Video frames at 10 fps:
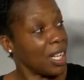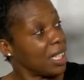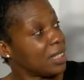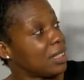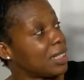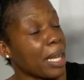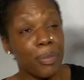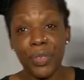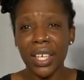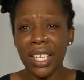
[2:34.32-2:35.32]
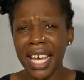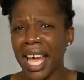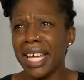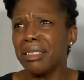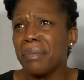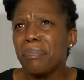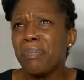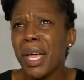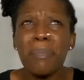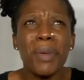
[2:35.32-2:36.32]
Same thing again,
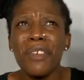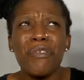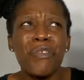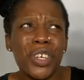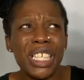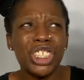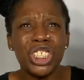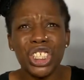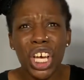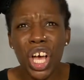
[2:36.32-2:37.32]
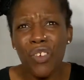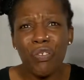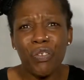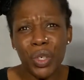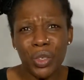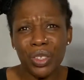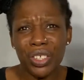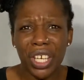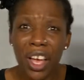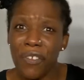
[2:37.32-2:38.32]
maybe fridge, fruit,
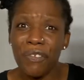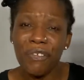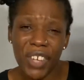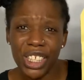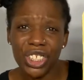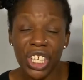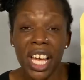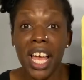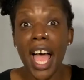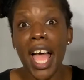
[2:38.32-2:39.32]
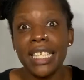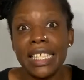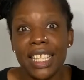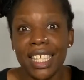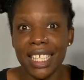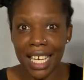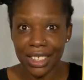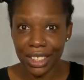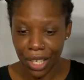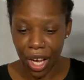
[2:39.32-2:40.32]
fish, anything that
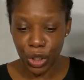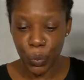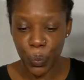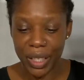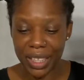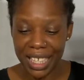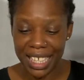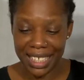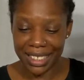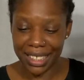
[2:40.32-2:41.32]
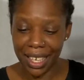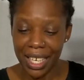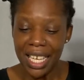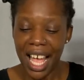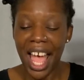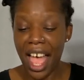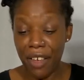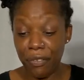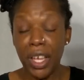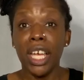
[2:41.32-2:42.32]
starts with the letter F.
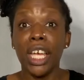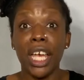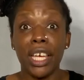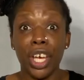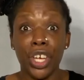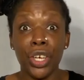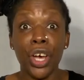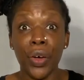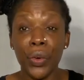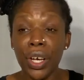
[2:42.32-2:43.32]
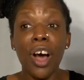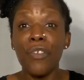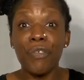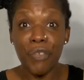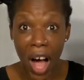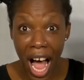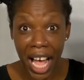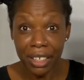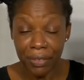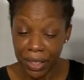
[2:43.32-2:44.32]
Here you go.
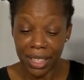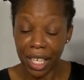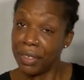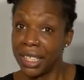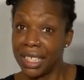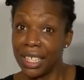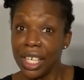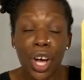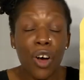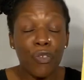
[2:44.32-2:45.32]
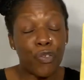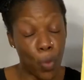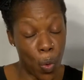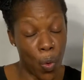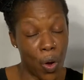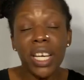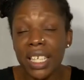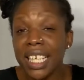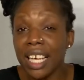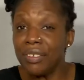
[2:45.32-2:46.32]
5, get ready. 4,
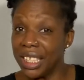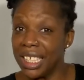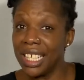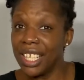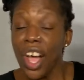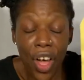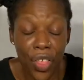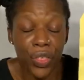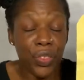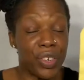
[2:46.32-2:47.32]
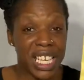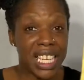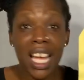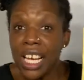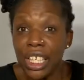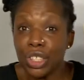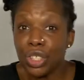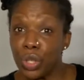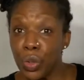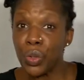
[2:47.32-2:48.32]
get ready. 3,
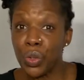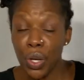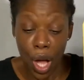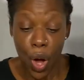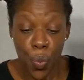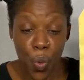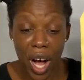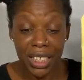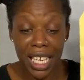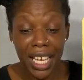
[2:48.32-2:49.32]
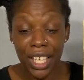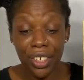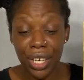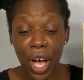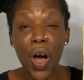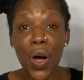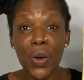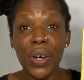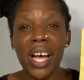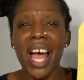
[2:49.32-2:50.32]
2, 1, here you go.
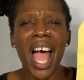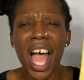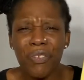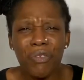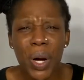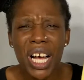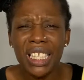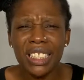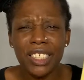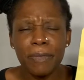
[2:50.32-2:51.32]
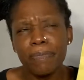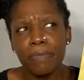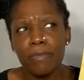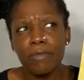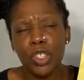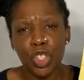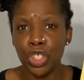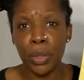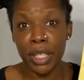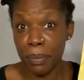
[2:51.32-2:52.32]
F words. Do you know
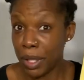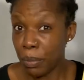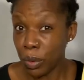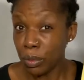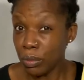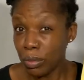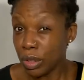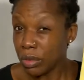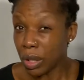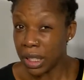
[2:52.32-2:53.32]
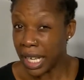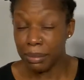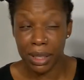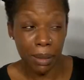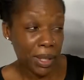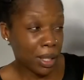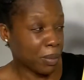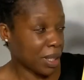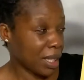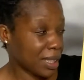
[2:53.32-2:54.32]
any people who've got names that begin with
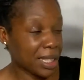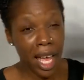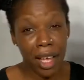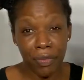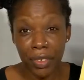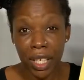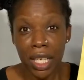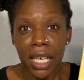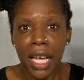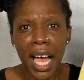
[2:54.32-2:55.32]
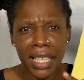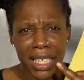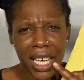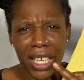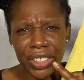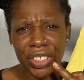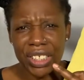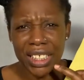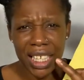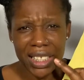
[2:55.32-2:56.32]
the letter F? Any
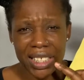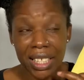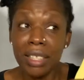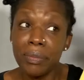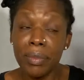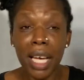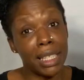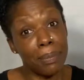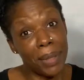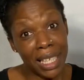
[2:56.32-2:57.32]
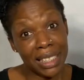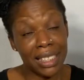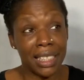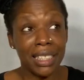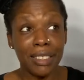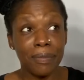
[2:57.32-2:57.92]
countries? Any places?